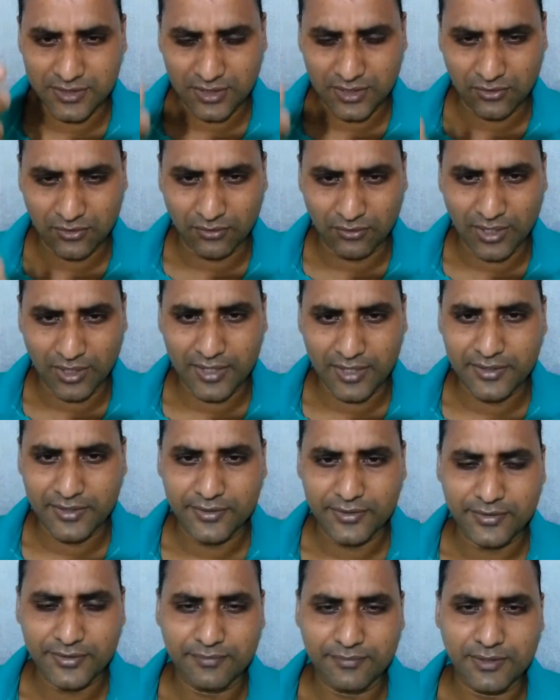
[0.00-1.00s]
E. coli need
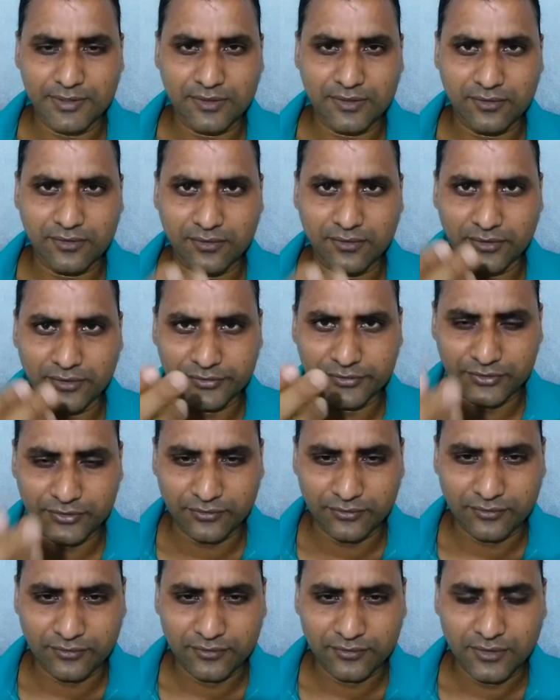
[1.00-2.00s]
to be
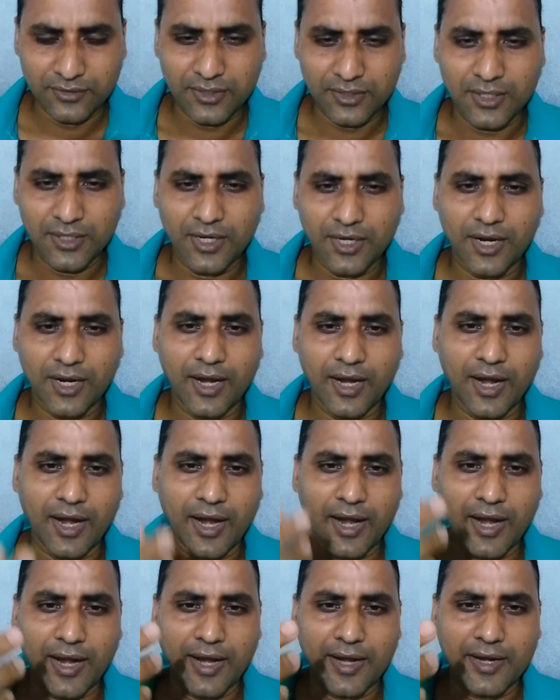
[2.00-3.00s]
cultured,
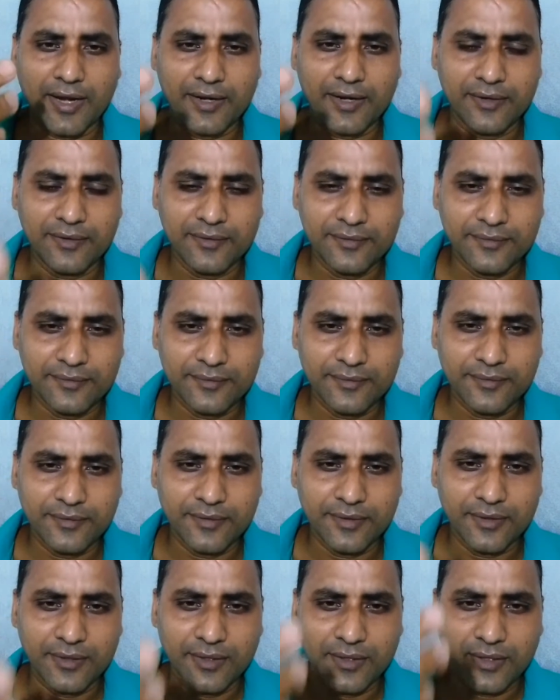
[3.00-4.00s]
and
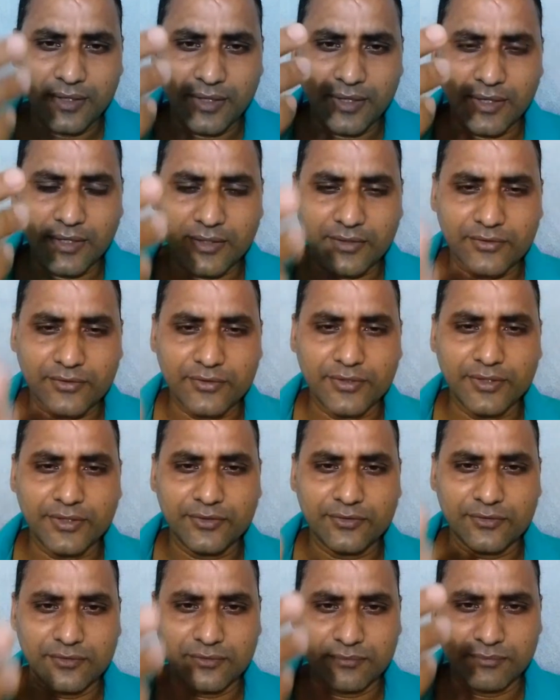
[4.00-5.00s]
it need
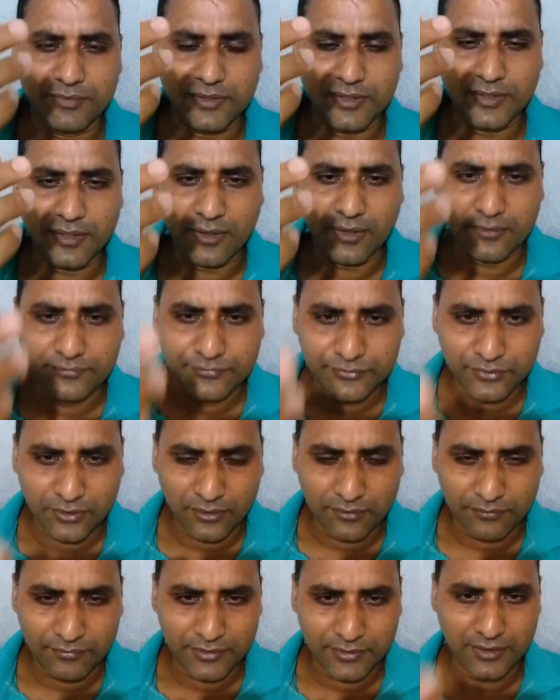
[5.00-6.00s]
to be
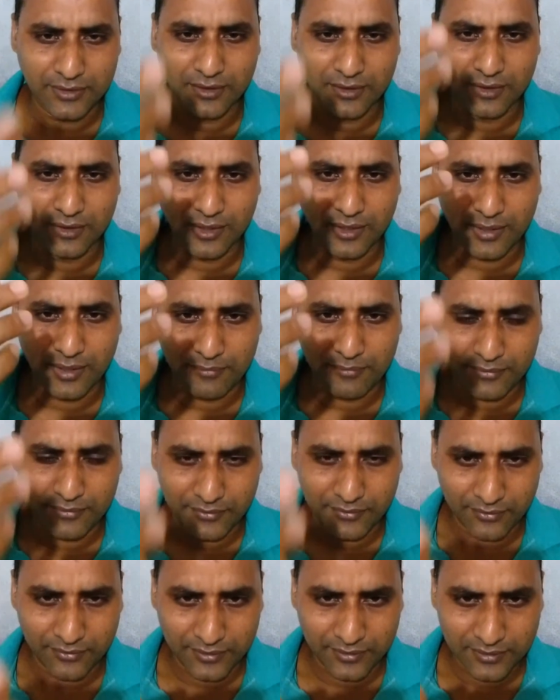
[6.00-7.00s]
observed in a
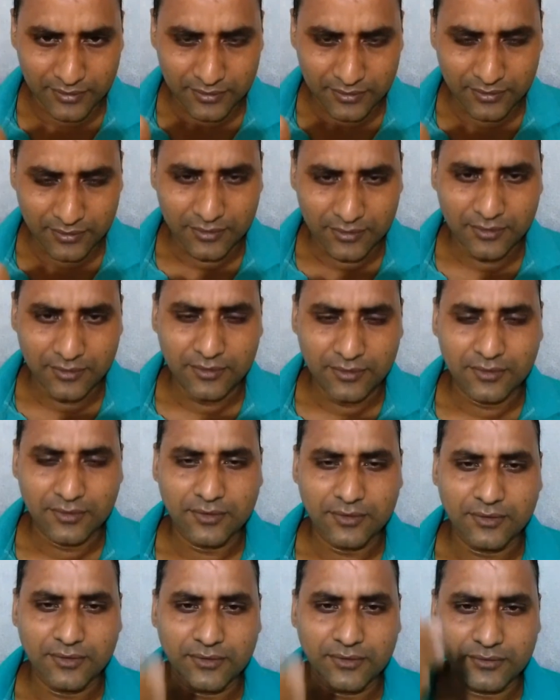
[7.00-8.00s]
laboratory.
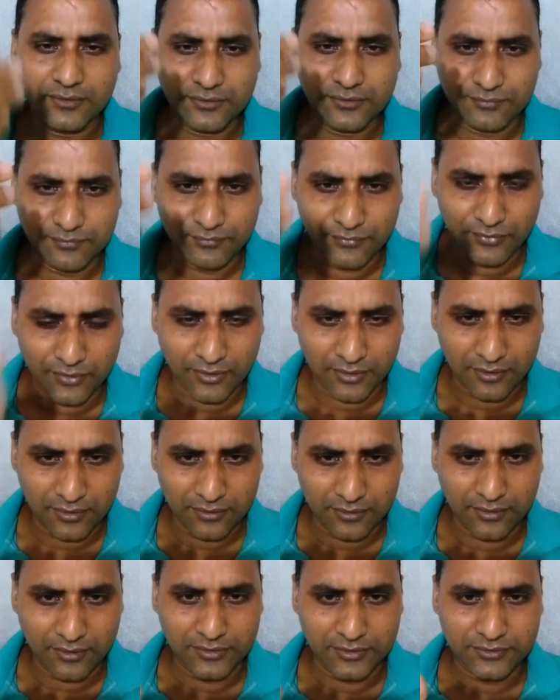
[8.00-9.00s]
For
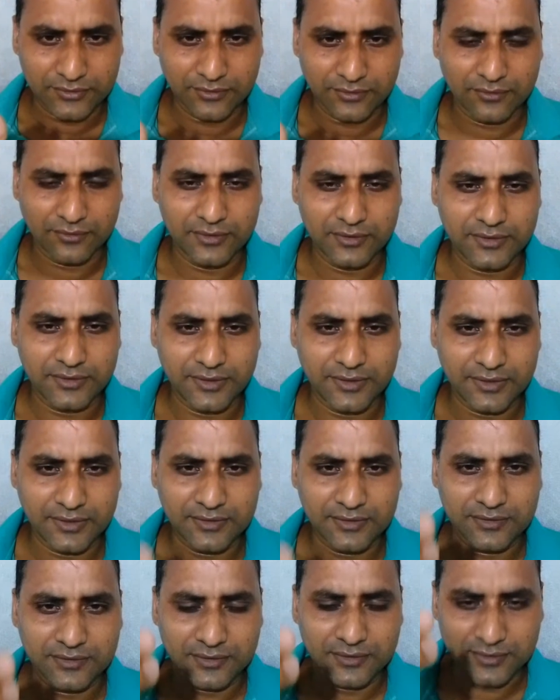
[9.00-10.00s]
culture it
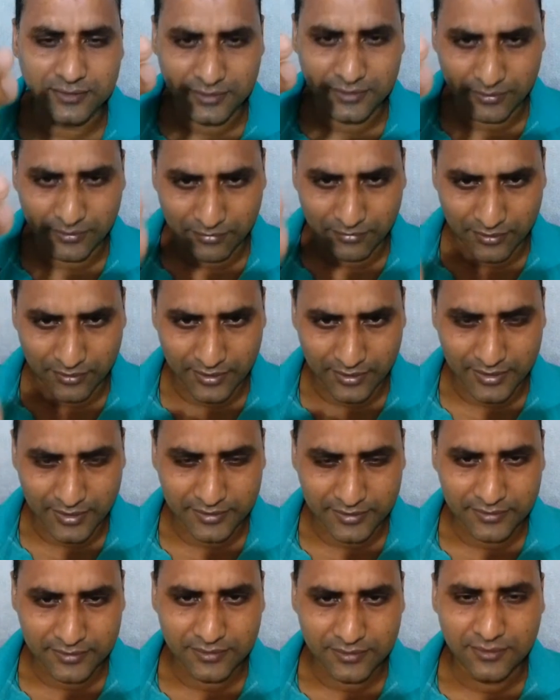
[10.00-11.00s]
takes several
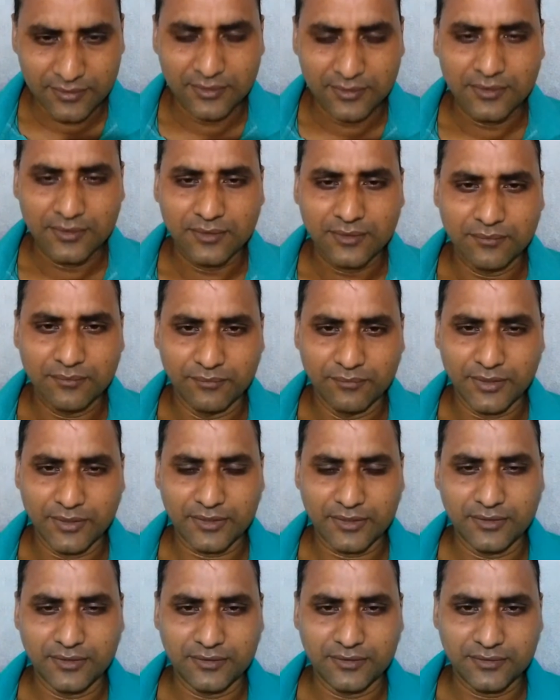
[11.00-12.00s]
days
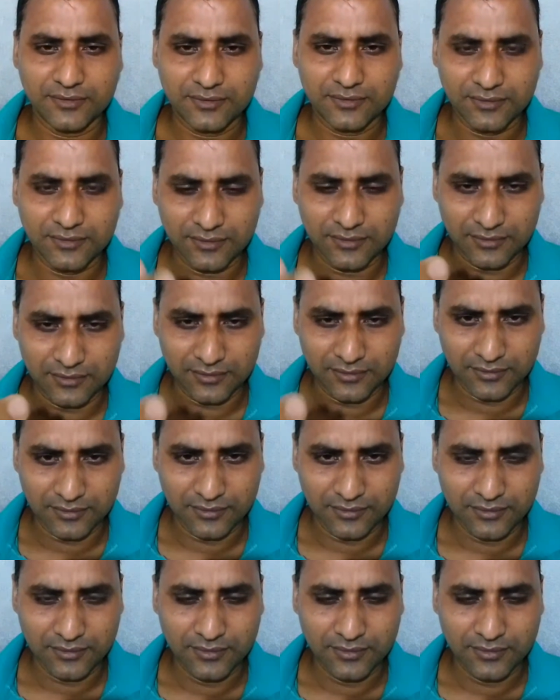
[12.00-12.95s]
because the